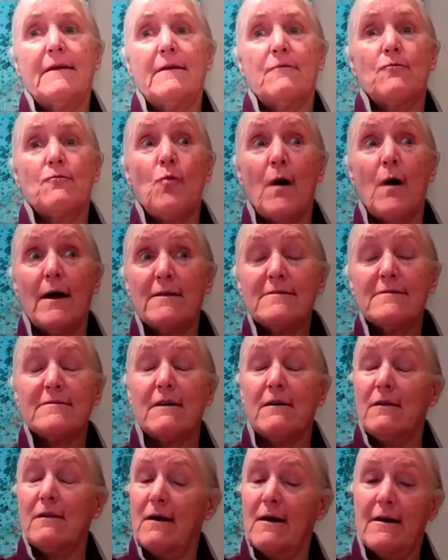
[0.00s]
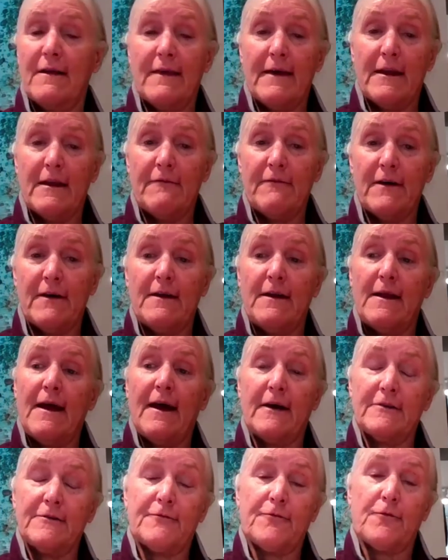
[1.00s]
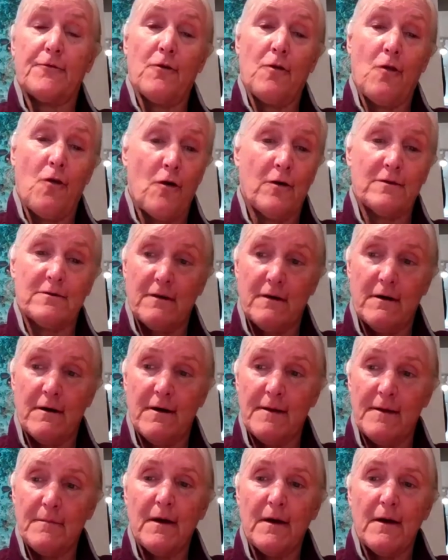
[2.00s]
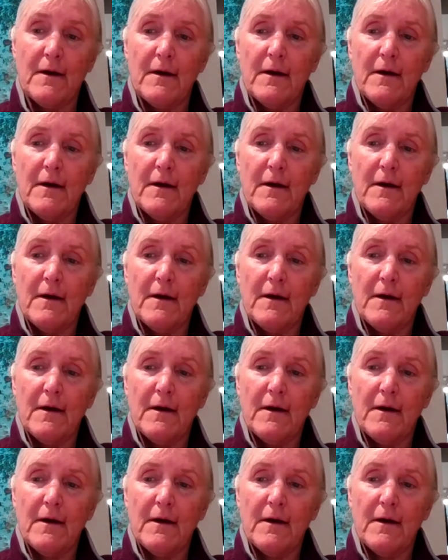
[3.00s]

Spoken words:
that runs a lot of that event, has for a long time.